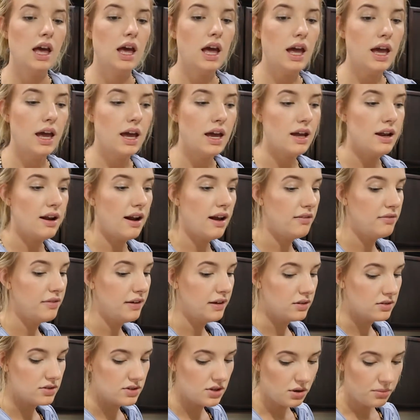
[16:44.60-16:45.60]
And I
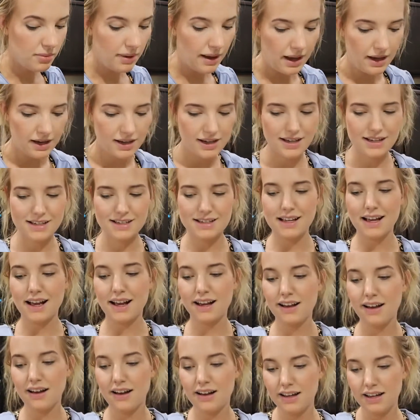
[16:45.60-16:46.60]
felt so bad because I
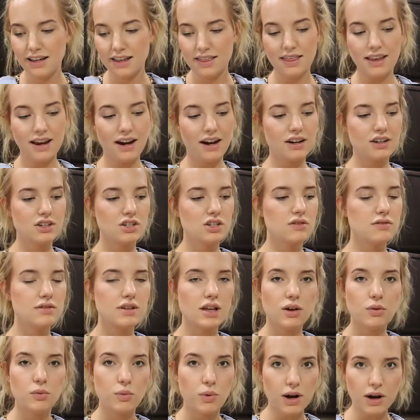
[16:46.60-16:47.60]
got in there and she was
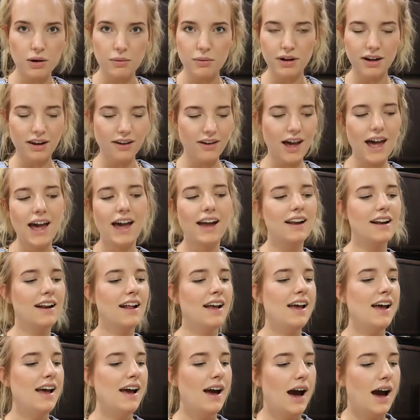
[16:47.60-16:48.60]
like, where were you at?
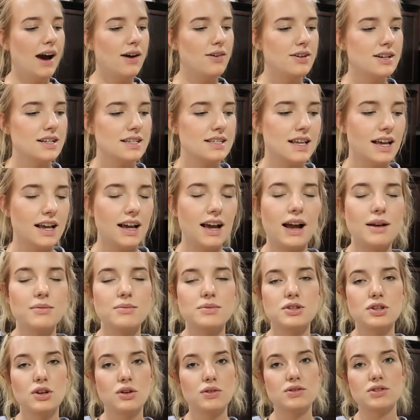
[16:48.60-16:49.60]
I was like, I'm
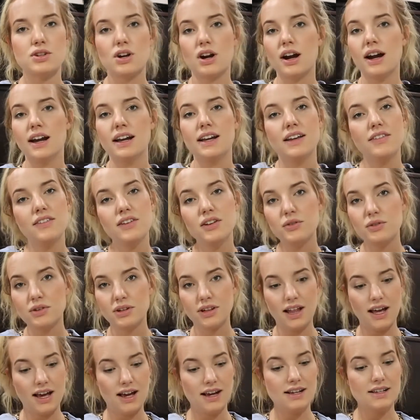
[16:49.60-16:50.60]
so sorry. I didn't even
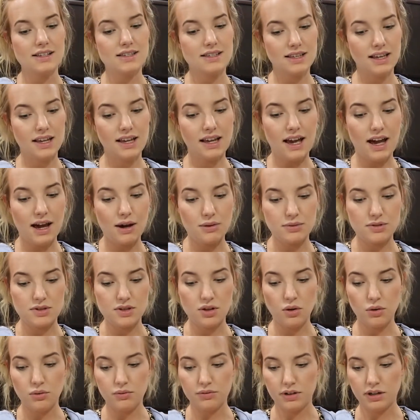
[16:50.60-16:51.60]
realize like I was
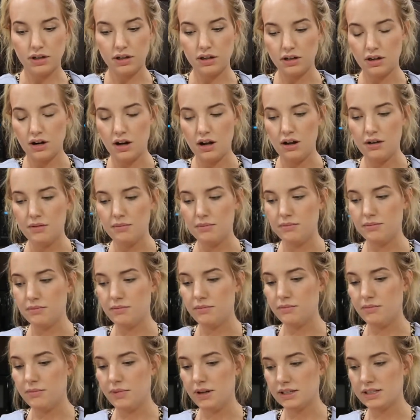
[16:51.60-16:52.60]
over
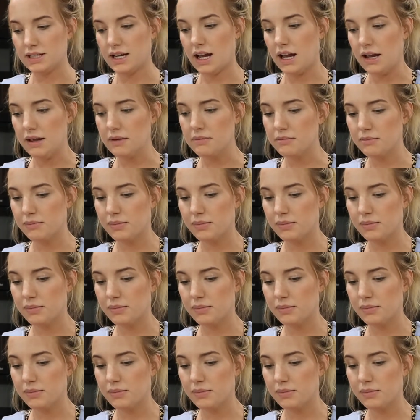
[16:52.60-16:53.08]
my time.